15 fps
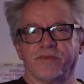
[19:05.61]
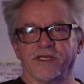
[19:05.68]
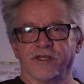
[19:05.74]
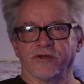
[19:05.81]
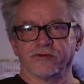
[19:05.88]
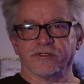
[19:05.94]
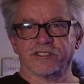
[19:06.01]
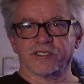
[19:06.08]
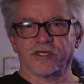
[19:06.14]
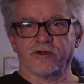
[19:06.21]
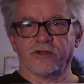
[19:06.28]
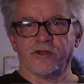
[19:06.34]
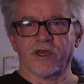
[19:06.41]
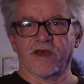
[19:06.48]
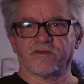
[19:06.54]
and so
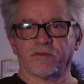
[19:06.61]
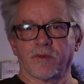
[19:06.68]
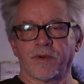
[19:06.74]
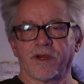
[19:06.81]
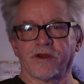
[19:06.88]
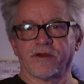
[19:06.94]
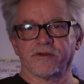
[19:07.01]
you have to prepare